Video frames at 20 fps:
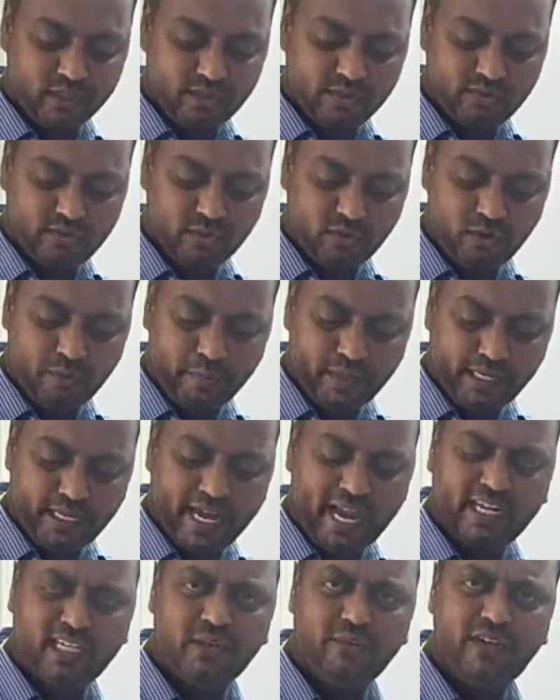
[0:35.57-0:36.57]
So many
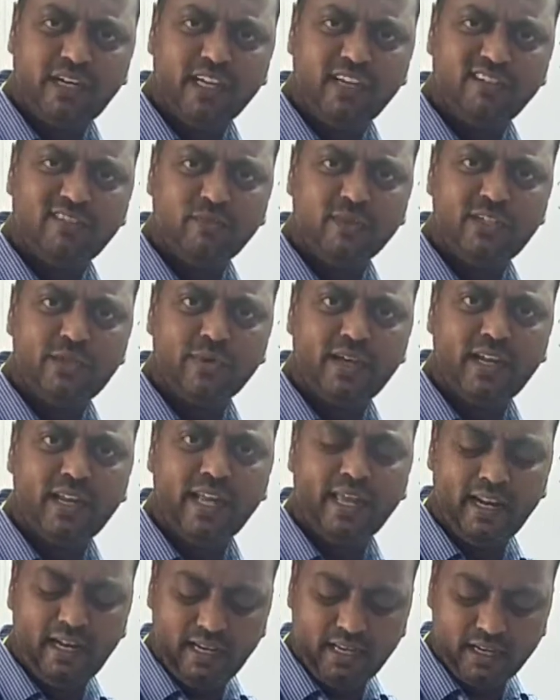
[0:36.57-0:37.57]
activities which were
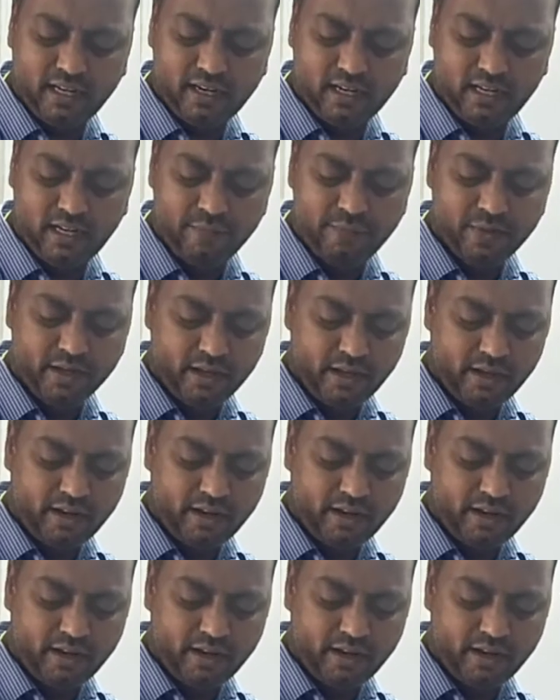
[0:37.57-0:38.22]
earlier uh,